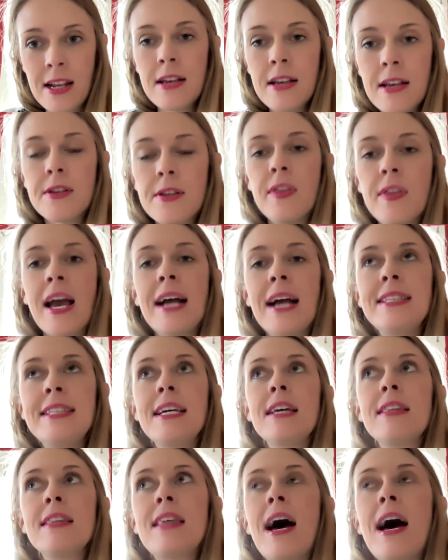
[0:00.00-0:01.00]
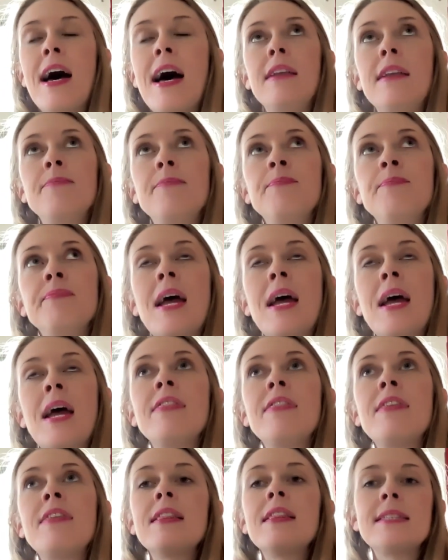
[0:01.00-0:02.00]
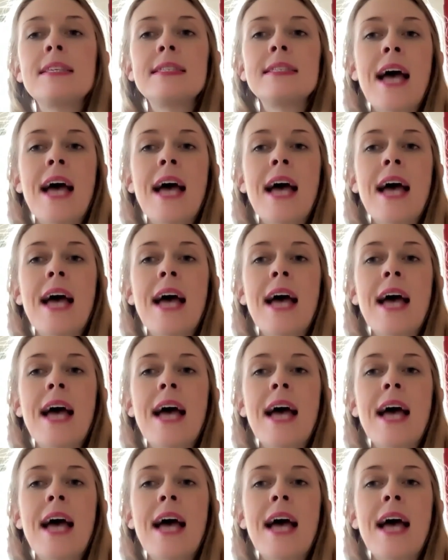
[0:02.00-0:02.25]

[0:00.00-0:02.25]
So the idea that I think this is